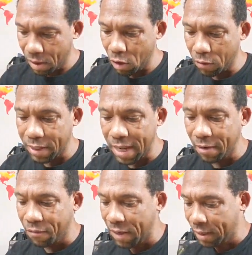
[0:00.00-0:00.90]
You have
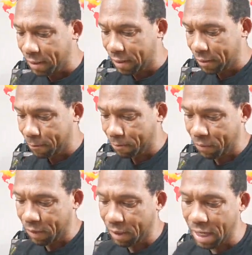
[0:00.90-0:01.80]
10 fixed,
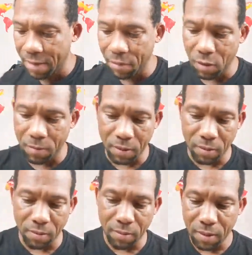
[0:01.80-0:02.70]
10
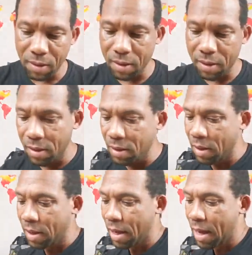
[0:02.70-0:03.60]
mutable,
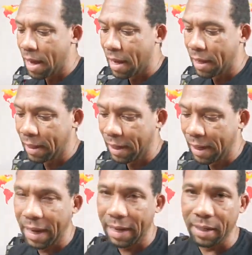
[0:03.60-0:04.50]
and
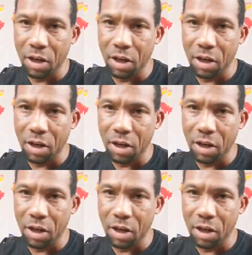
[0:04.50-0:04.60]
8